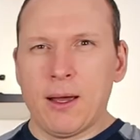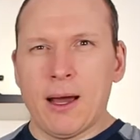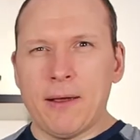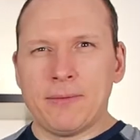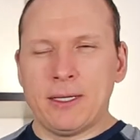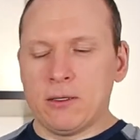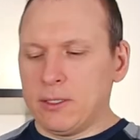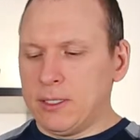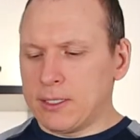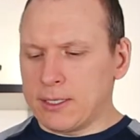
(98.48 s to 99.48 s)
I've seen on
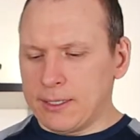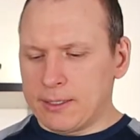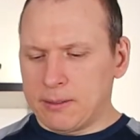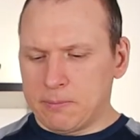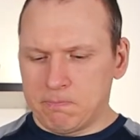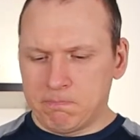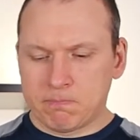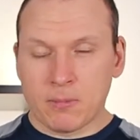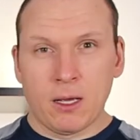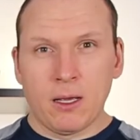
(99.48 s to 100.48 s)
internet
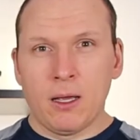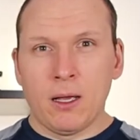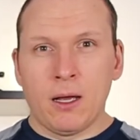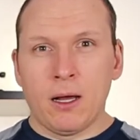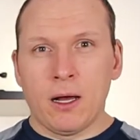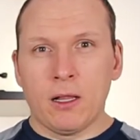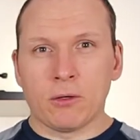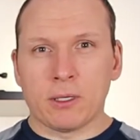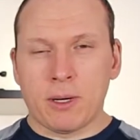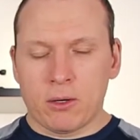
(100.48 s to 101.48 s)
a
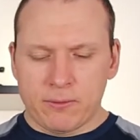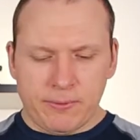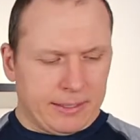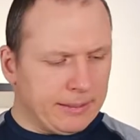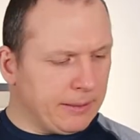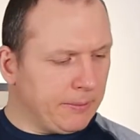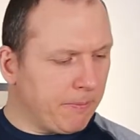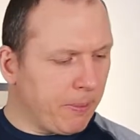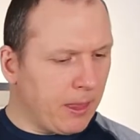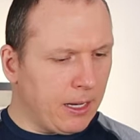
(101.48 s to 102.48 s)
lot about this,
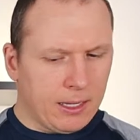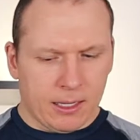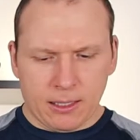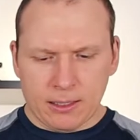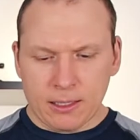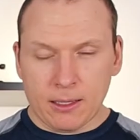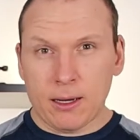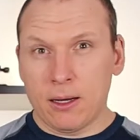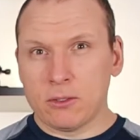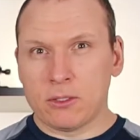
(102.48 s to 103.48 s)
and
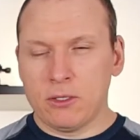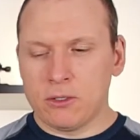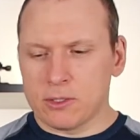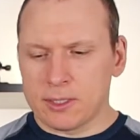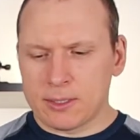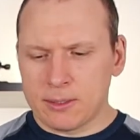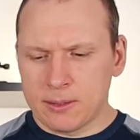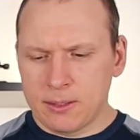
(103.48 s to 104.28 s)
I was curious.